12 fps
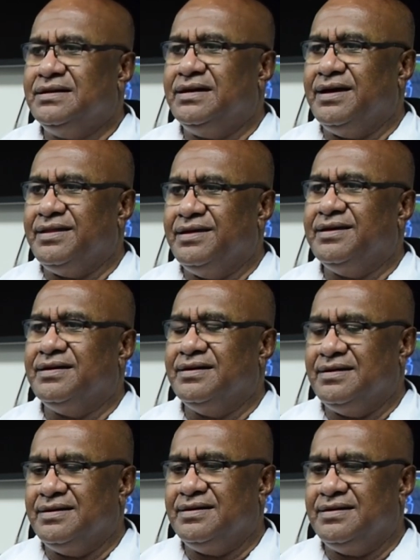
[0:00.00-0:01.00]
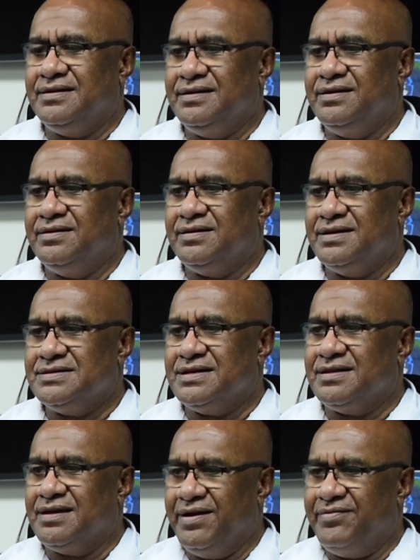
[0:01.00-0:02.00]
I think you know, as
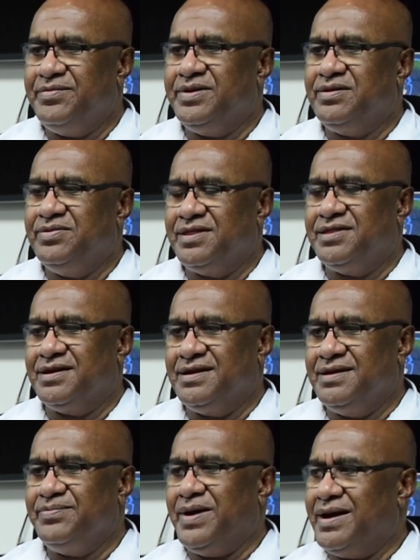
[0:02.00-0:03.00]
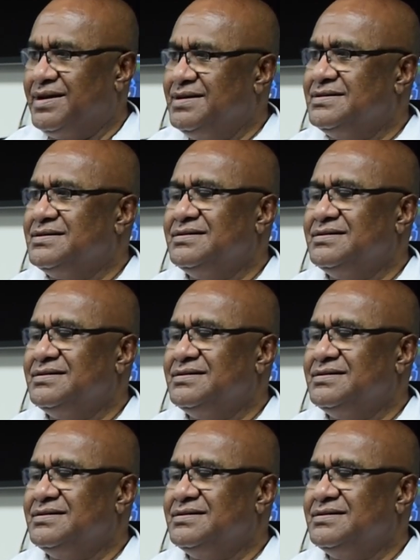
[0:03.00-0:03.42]
a government with three parties,